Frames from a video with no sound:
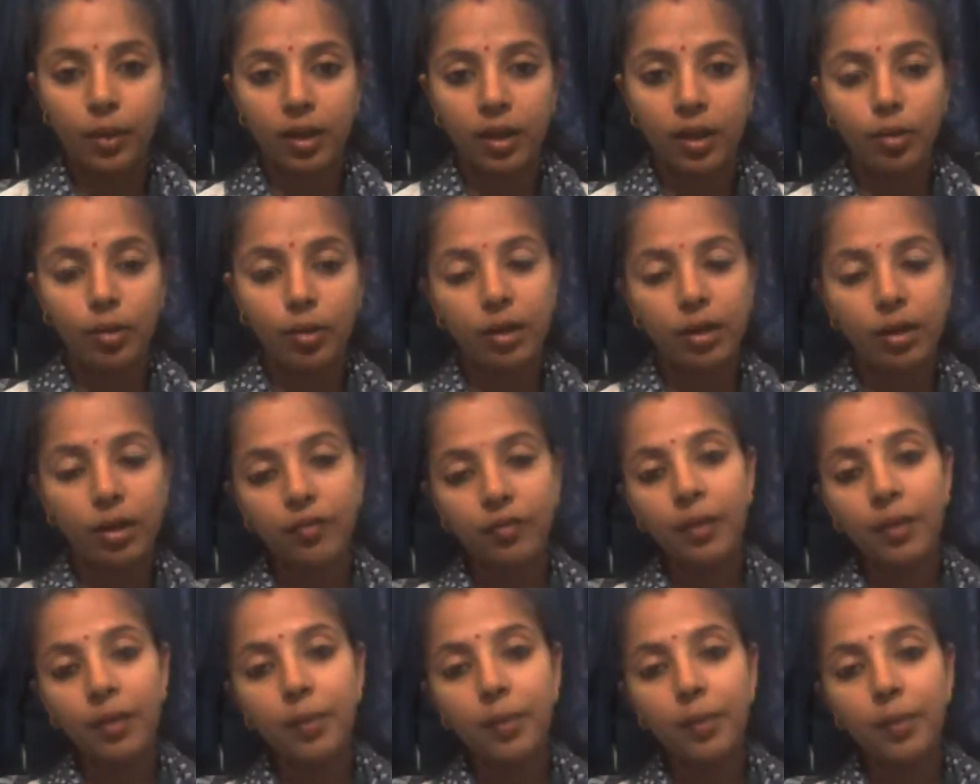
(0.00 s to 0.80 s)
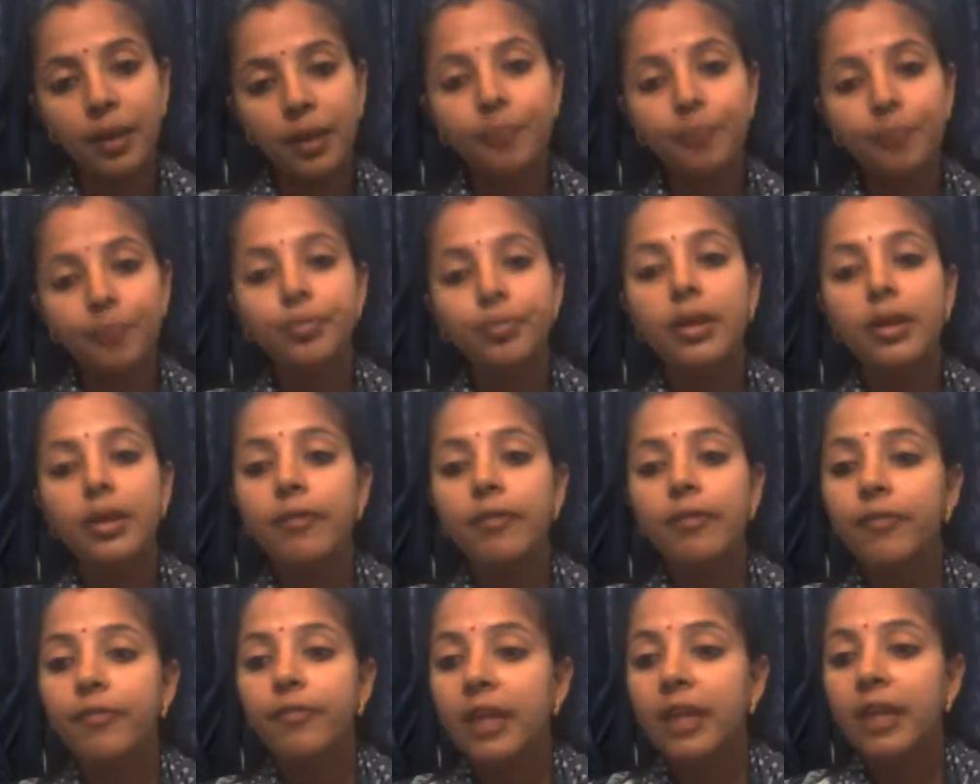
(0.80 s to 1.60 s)
So it will be,
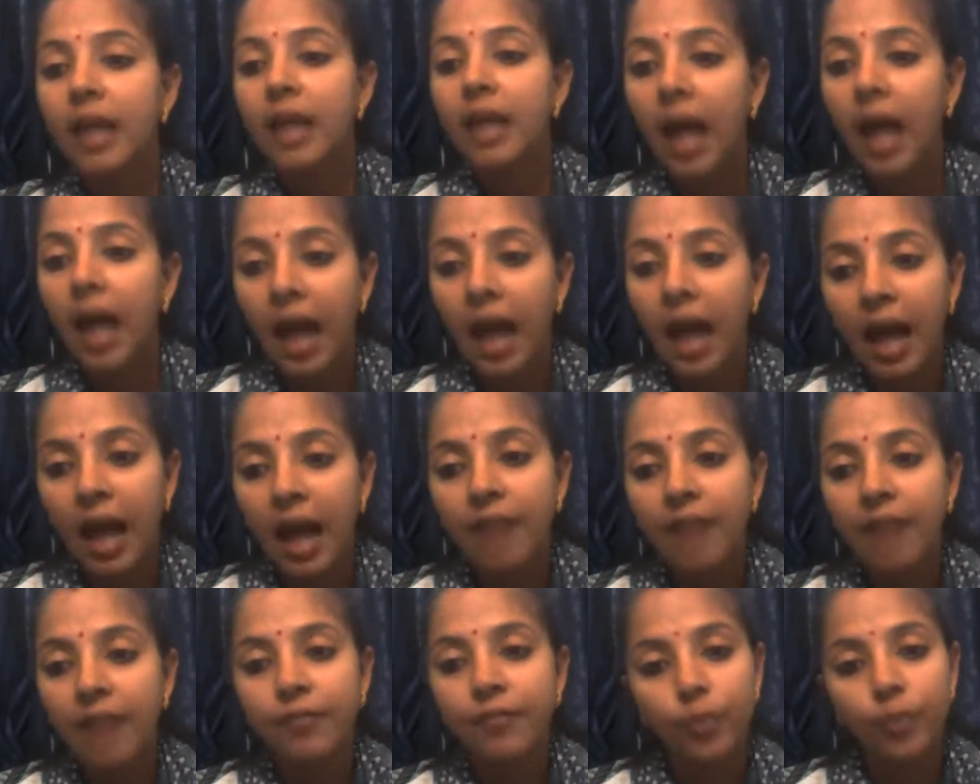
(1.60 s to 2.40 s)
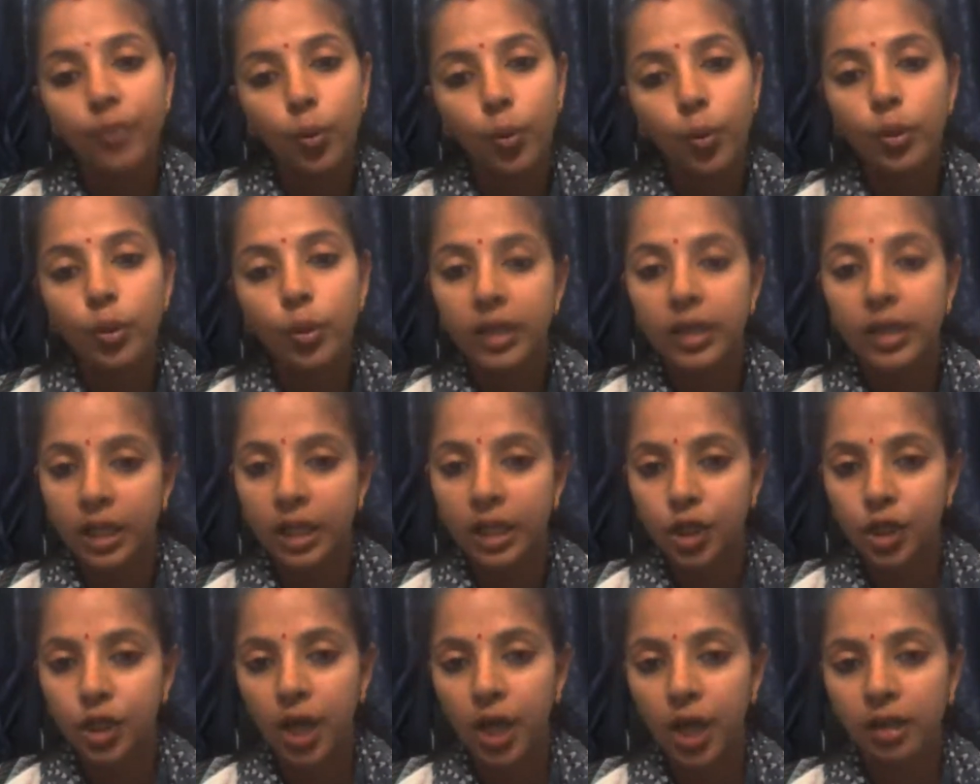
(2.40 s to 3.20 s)
we have known
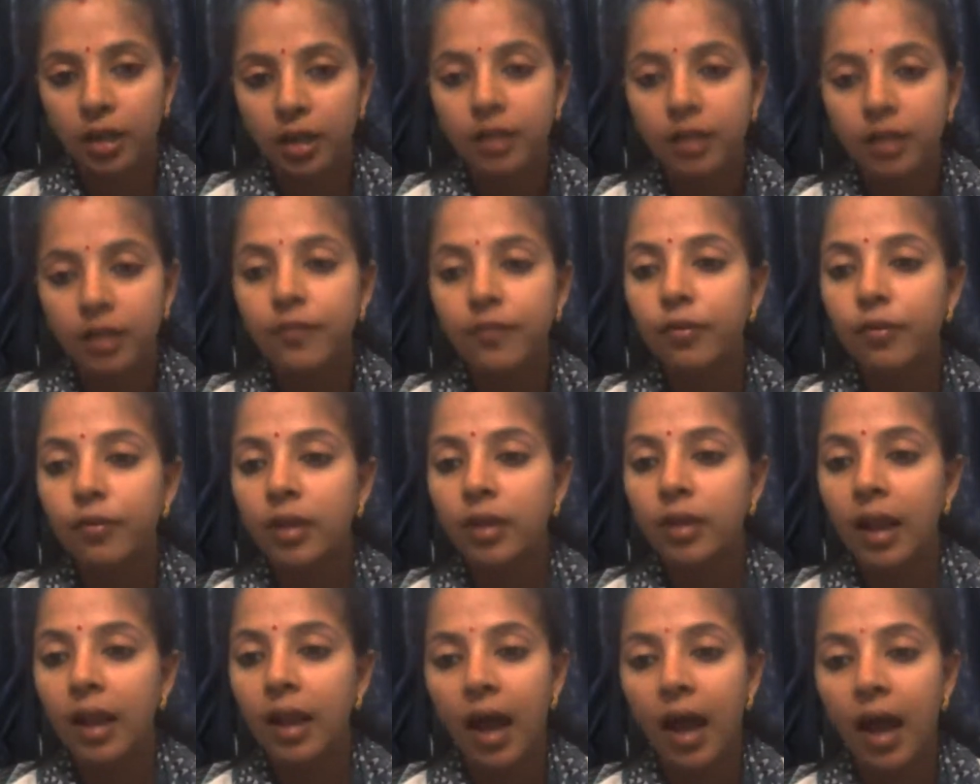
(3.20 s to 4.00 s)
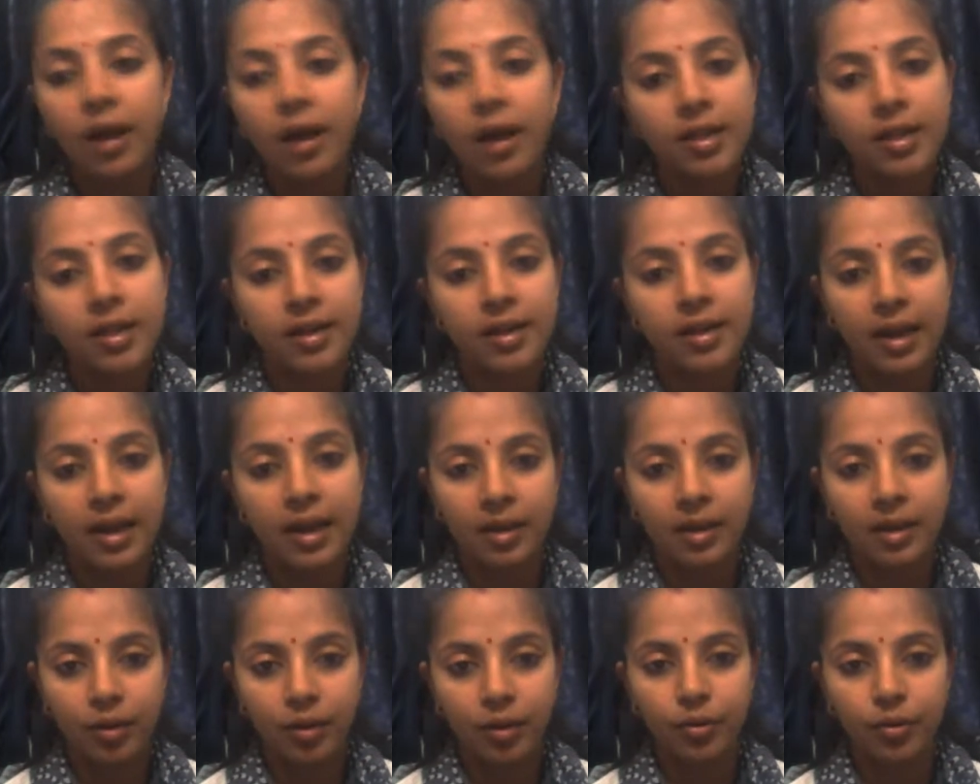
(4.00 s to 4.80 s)
each other for the last 10
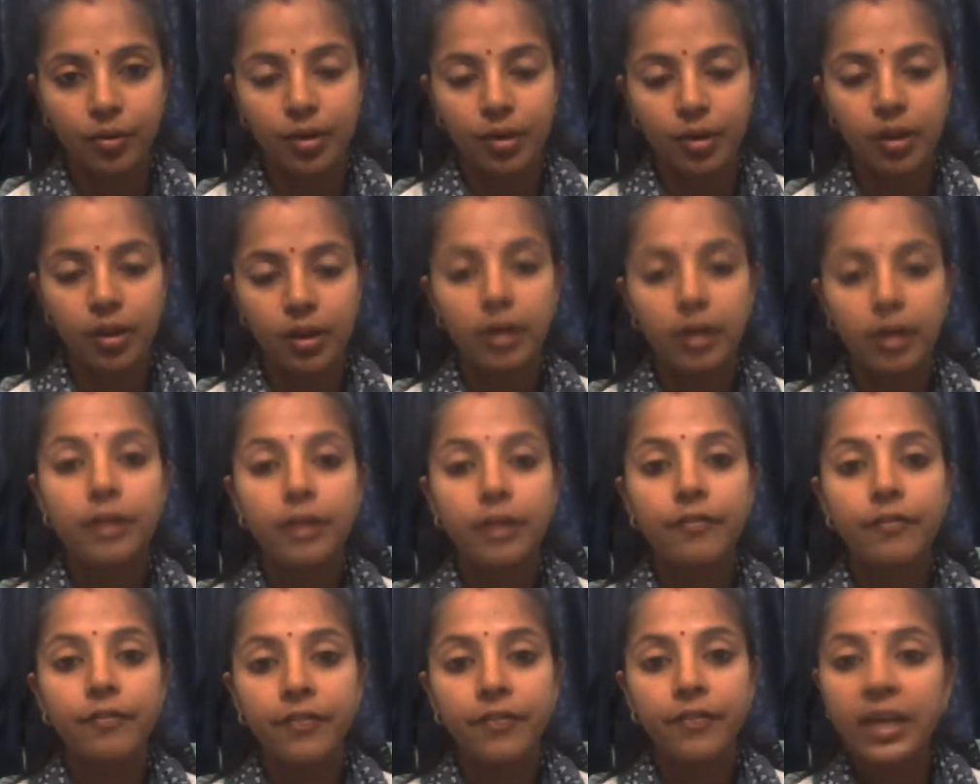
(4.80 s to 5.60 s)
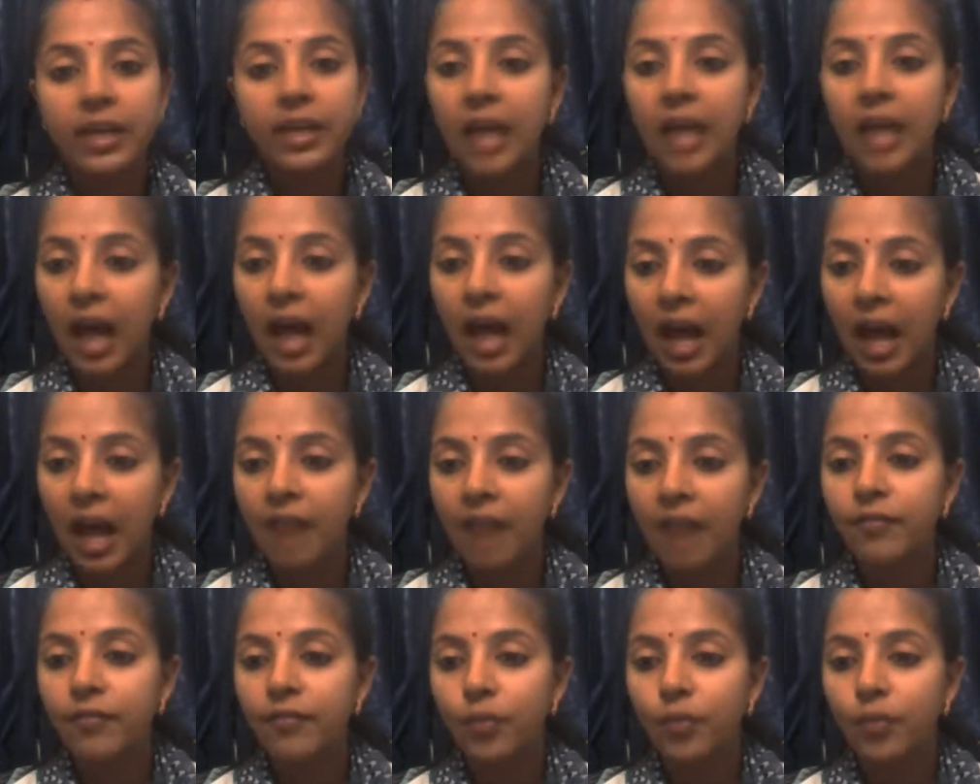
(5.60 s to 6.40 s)
years. We
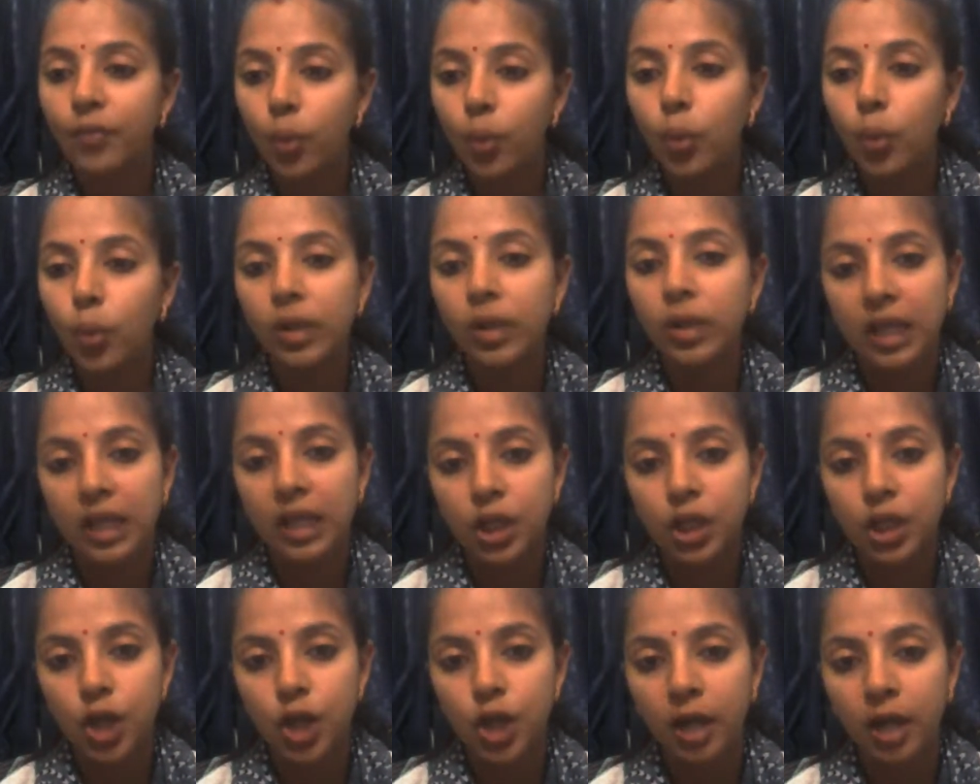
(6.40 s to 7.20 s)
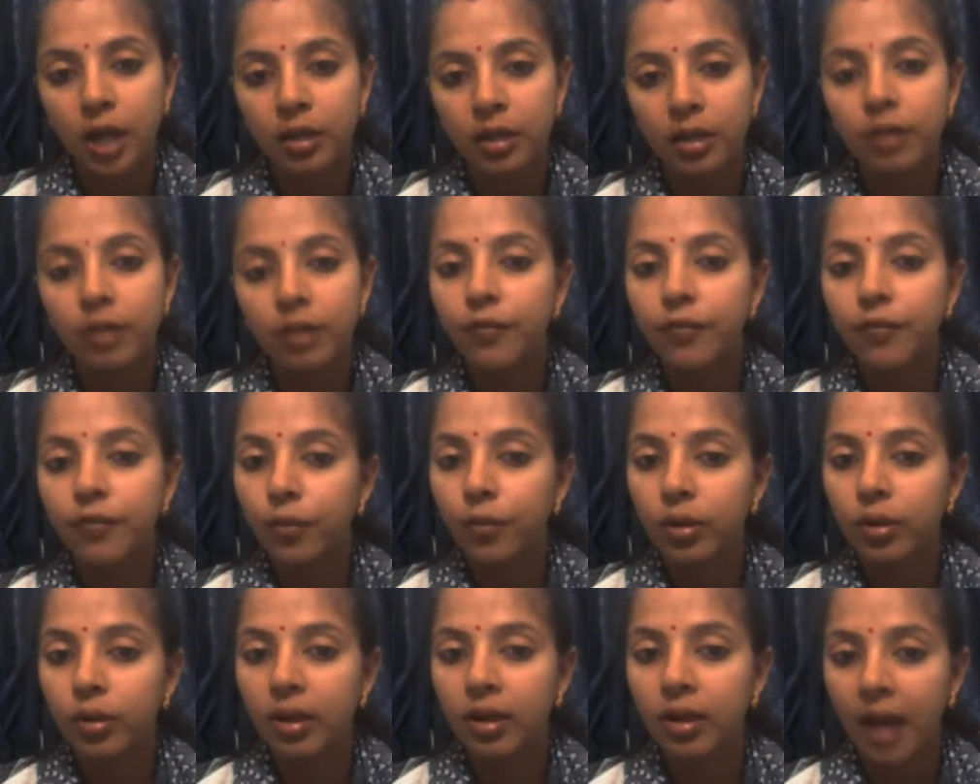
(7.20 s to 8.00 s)
have known each other
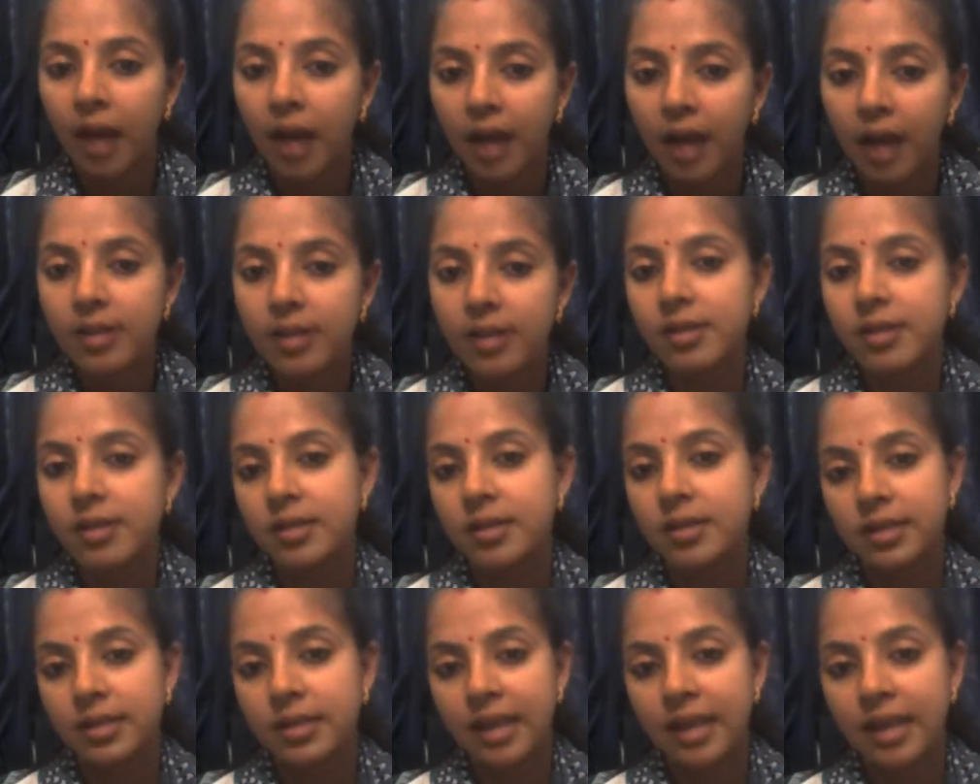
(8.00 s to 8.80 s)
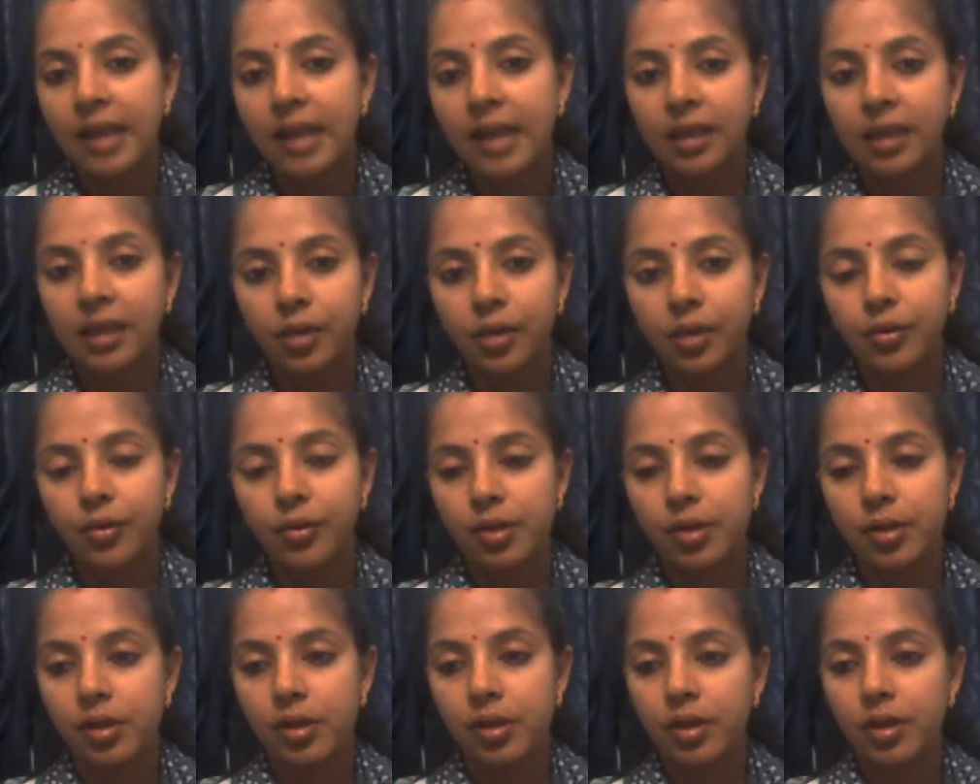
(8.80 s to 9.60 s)
for the last 10
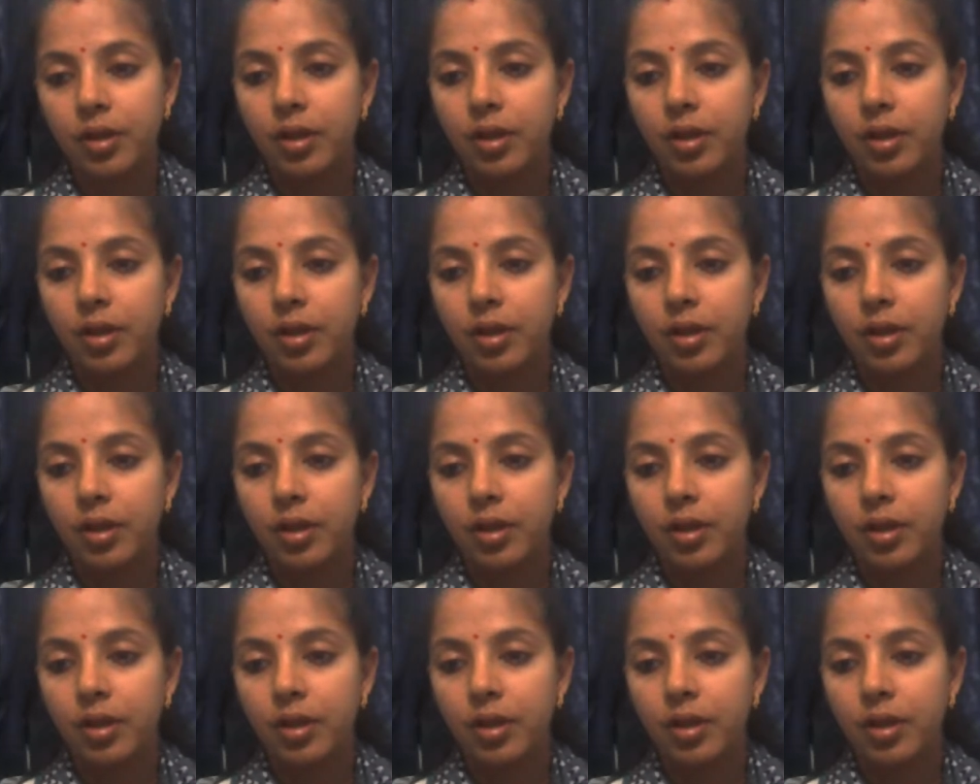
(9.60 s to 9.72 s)
years.